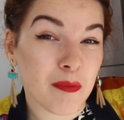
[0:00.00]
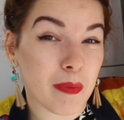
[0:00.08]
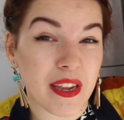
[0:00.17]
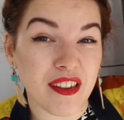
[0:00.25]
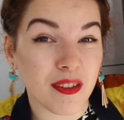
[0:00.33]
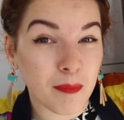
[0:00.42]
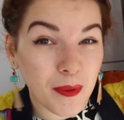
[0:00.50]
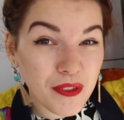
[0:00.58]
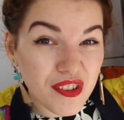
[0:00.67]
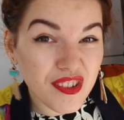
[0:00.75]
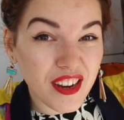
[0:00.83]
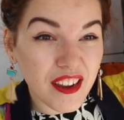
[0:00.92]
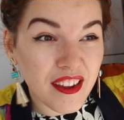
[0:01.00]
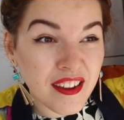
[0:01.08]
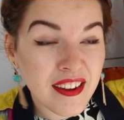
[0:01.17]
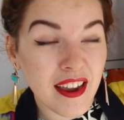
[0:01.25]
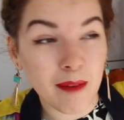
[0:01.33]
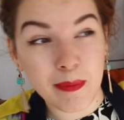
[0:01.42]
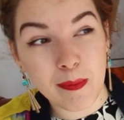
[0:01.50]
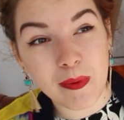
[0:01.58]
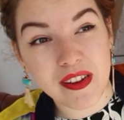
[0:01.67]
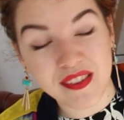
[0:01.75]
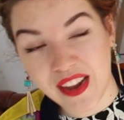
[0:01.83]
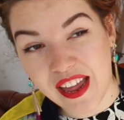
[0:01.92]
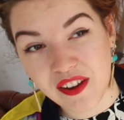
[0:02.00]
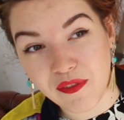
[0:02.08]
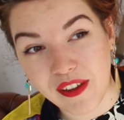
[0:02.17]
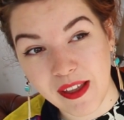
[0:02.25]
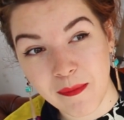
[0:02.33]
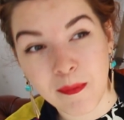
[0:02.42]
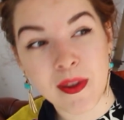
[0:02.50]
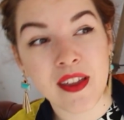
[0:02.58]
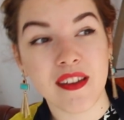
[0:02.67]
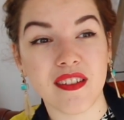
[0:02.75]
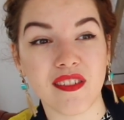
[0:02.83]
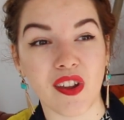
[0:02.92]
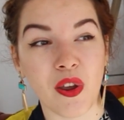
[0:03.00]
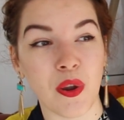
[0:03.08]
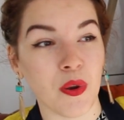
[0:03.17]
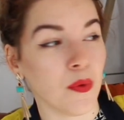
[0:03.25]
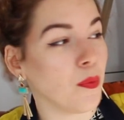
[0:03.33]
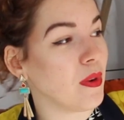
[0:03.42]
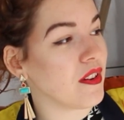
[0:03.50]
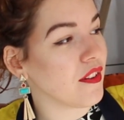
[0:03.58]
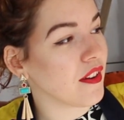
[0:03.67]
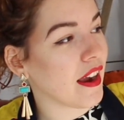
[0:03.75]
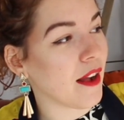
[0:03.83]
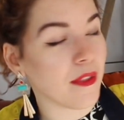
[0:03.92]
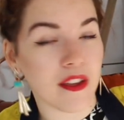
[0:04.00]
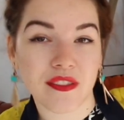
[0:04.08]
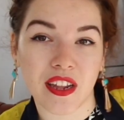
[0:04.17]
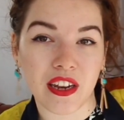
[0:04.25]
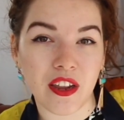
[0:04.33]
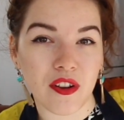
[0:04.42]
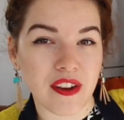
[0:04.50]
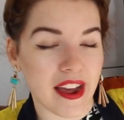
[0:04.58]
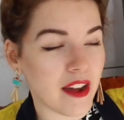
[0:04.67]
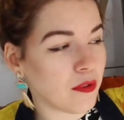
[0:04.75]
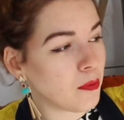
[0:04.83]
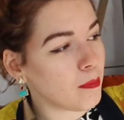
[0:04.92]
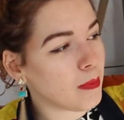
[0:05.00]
but he's a monster and people are scared of him. So we don't know how that's gonna go down,